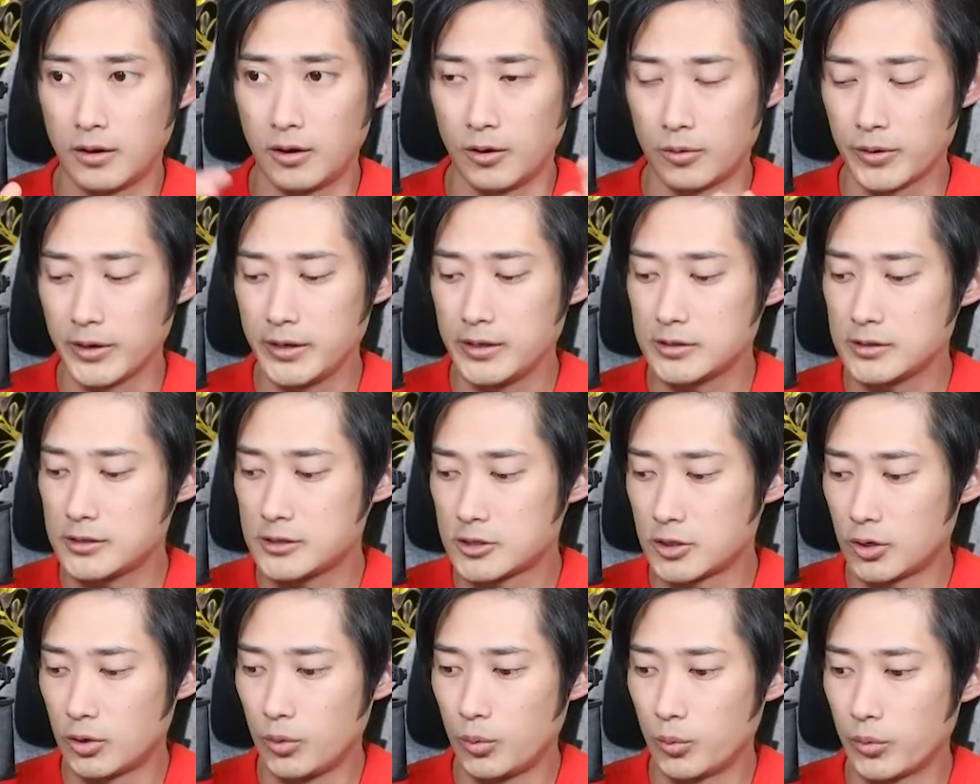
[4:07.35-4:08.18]
Alright,
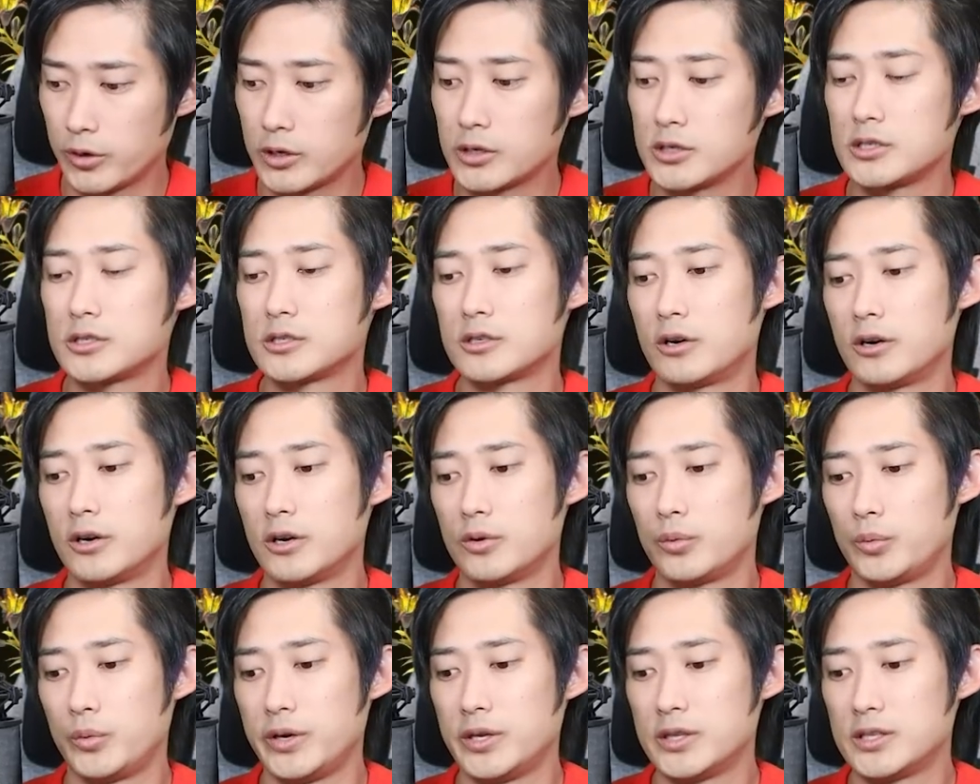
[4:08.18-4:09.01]
so we're going to
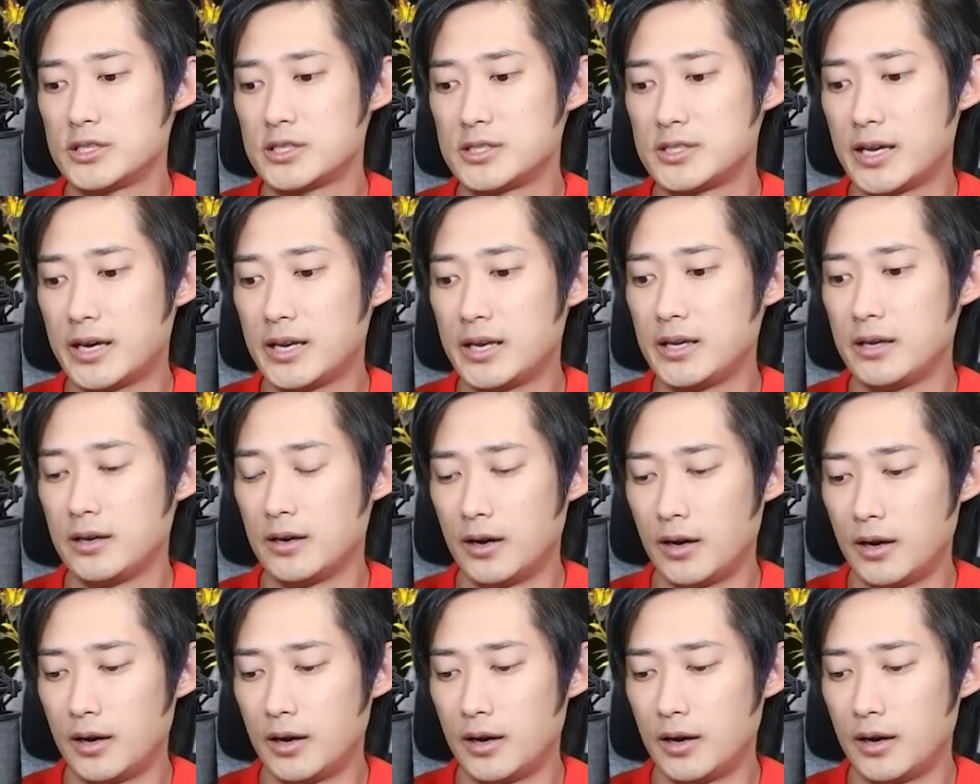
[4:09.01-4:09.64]
start with setting